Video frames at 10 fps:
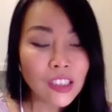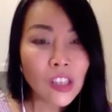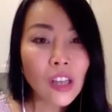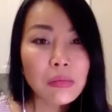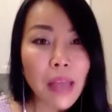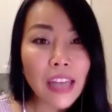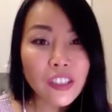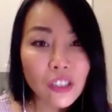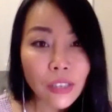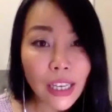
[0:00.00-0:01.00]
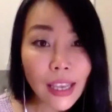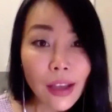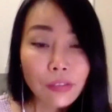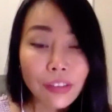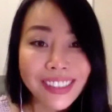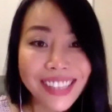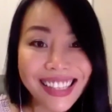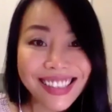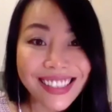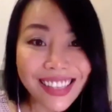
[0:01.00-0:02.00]
it's not mandatory for
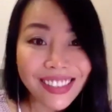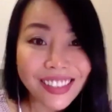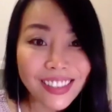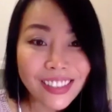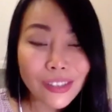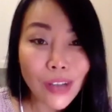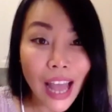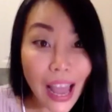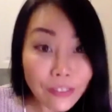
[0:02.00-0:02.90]
test centers to